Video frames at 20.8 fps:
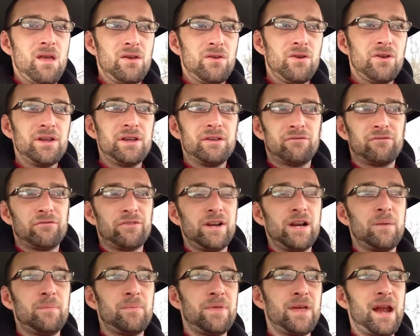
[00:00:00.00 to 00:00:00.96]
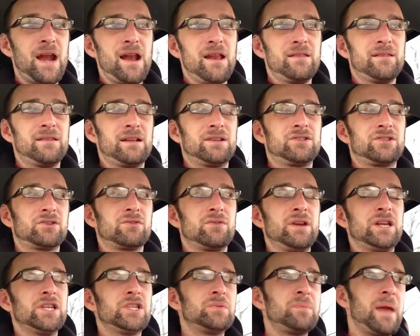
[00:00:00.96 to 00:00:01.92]
You could free up that
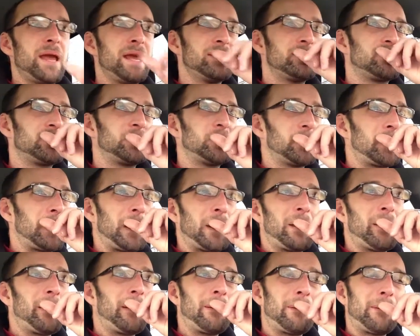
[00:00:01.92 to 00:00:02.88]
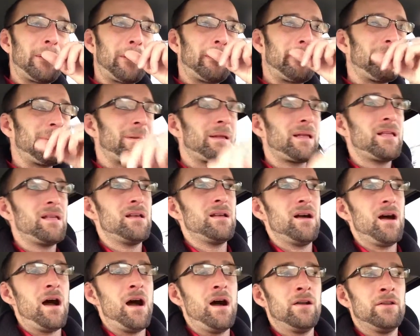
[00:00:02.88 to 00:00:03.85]
screen space
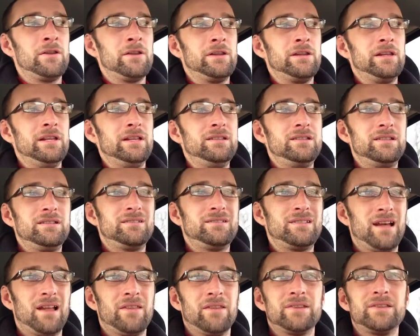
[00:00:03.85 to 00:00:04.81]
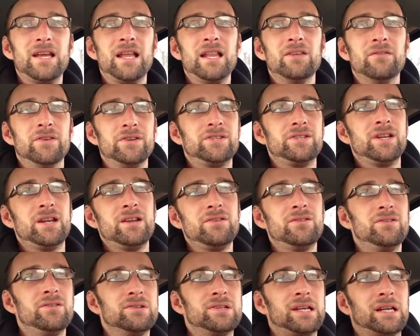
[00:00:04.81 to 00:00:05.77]
on the television that
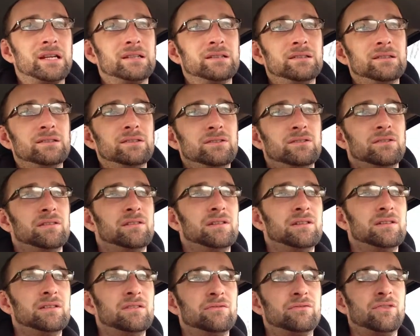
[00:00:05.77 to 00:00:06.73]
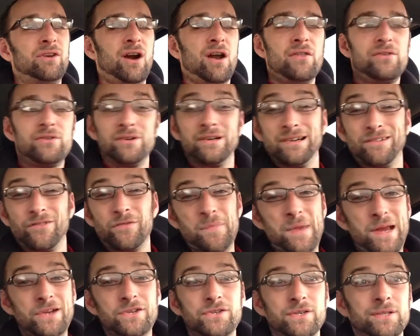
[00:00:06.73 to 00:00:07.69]
you're using for other
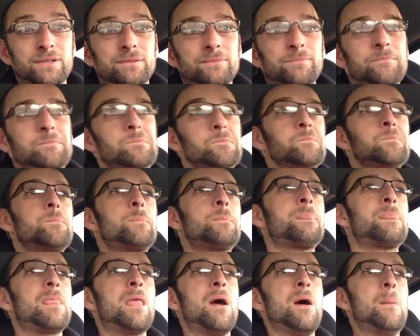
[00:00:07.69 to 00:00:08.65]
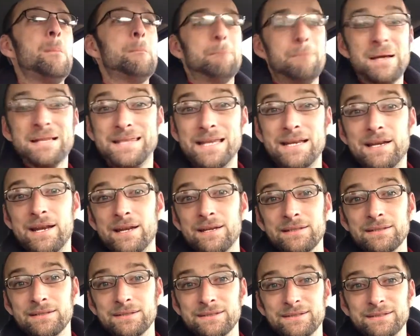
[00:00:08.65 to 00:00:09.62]
information. But they
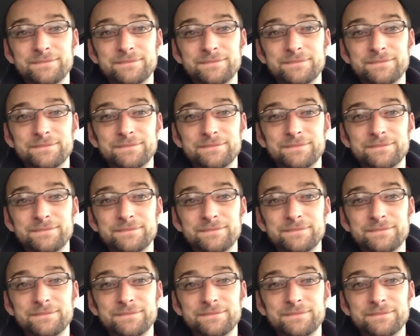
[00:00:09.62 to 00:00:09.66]
didn't.